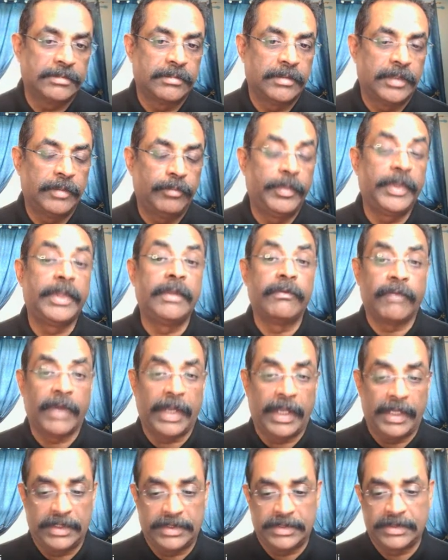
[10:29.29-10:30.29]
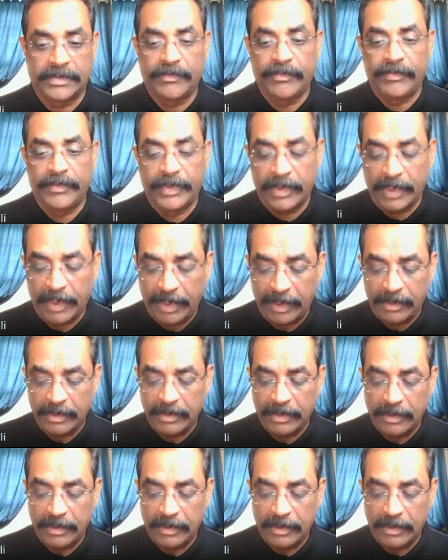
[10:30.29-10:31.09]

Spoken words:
and big files, right?